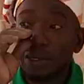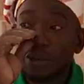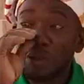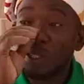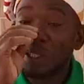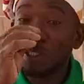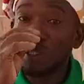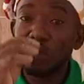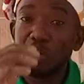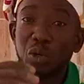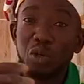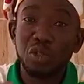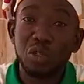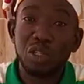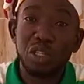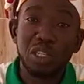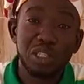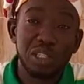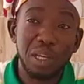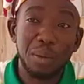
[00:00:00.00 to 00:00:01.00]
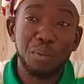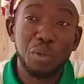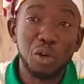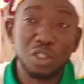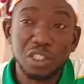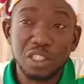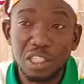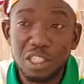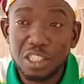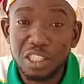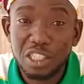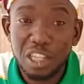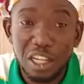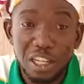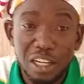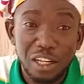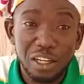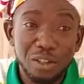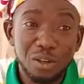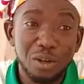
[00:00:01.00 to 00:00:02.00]
continue to support this
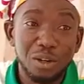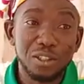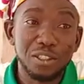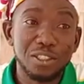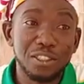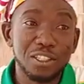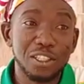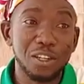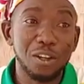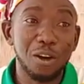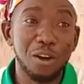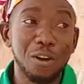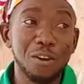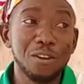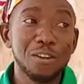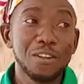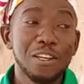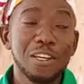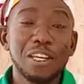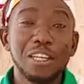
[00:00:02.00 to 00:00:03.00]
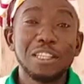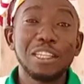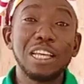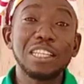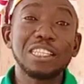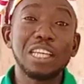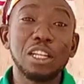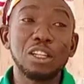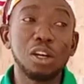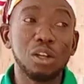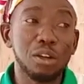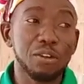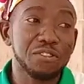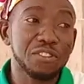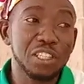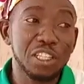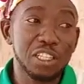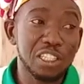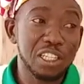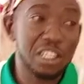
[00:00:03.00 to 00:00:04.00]
channel because you know there's a lot of
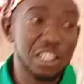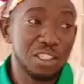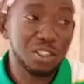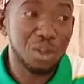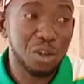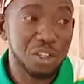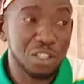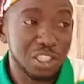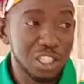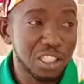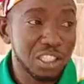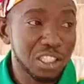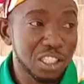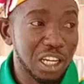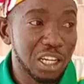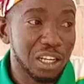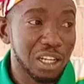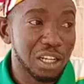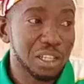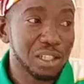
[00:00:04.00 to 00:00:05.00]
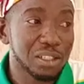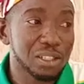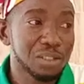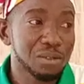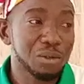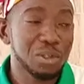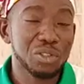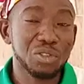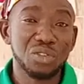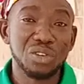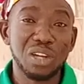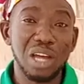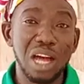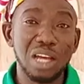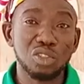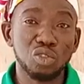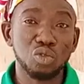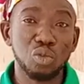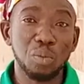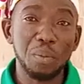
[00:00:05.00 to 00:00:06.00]
teachings on this channel with
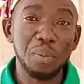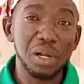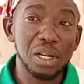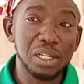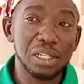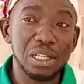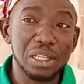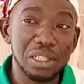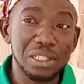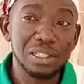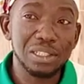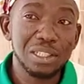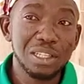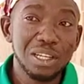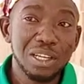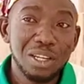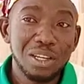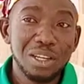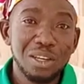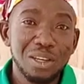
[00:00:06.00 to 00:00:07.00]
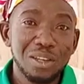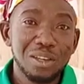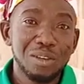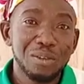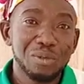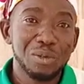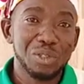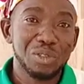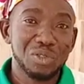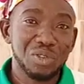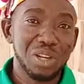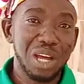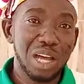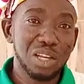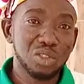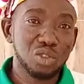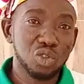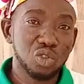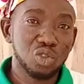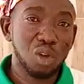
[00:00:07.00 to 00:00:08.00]
regards to building with
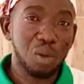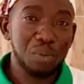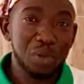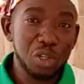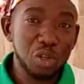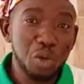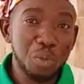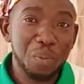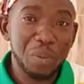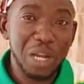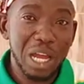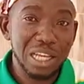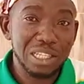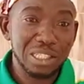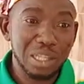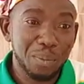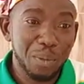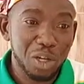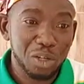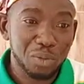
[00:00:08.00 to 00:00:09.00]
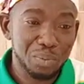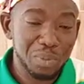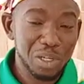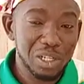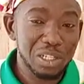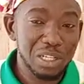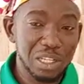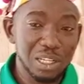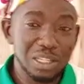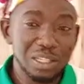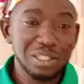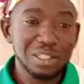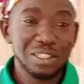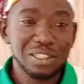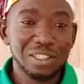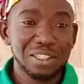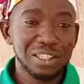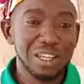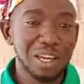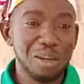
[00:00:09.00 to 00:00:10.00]
regards to some new plans about building
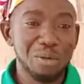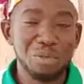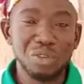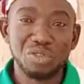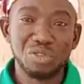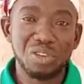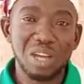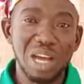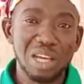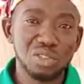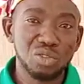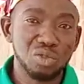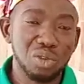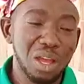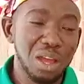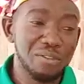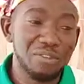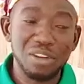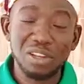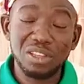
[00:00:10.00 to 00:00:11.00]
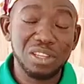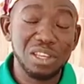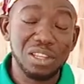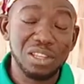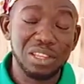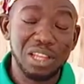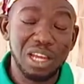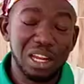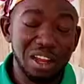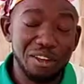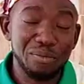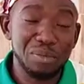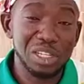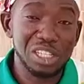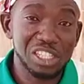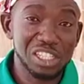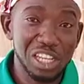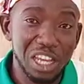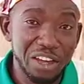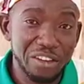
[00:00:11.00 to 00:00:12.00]
and with regards to everything that I've been
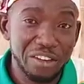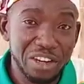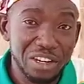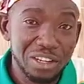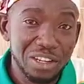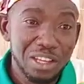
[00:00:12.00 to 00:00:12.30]
sharing.